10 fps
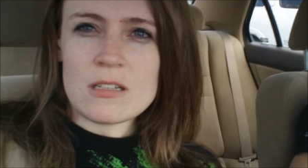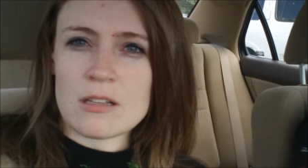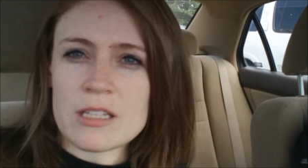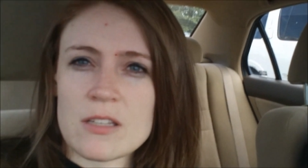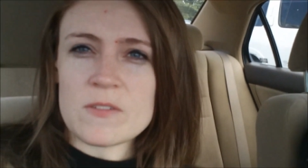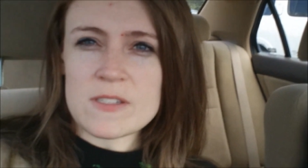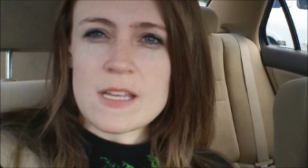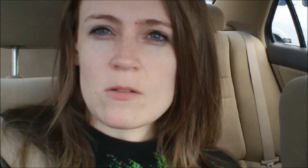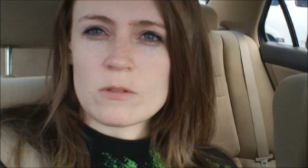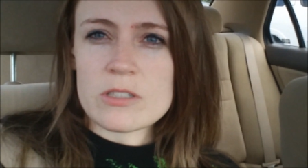you know like if you
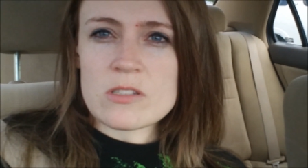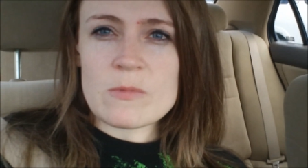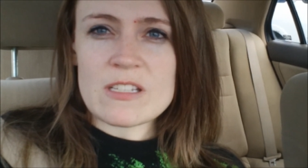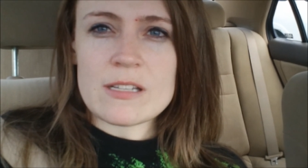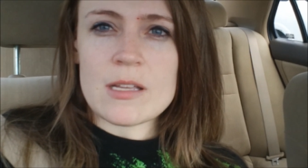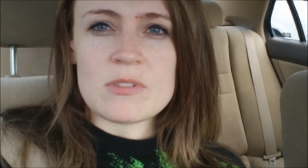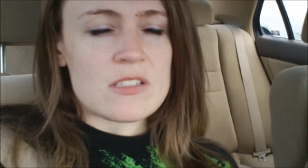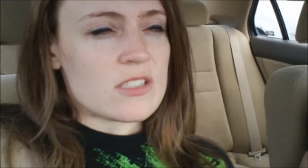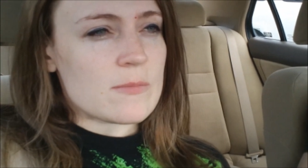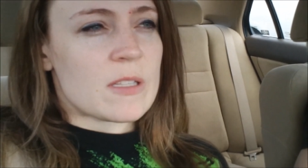say a word so many times
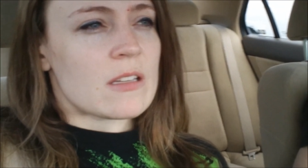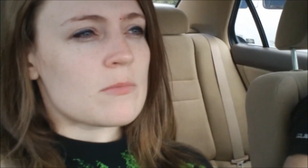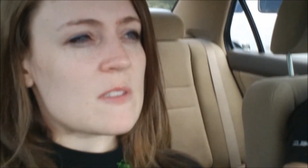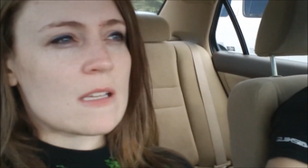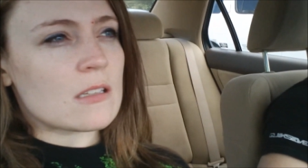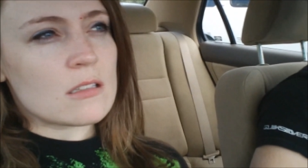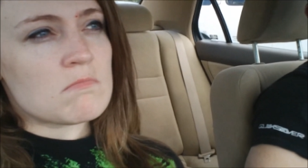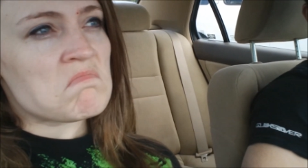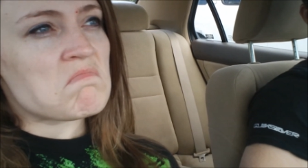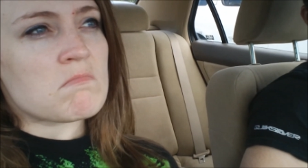it just becomes like
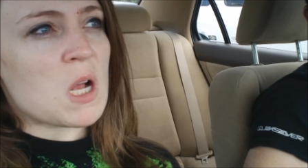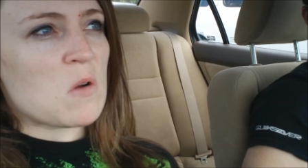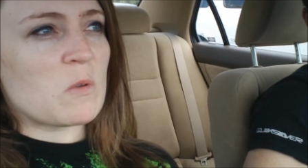a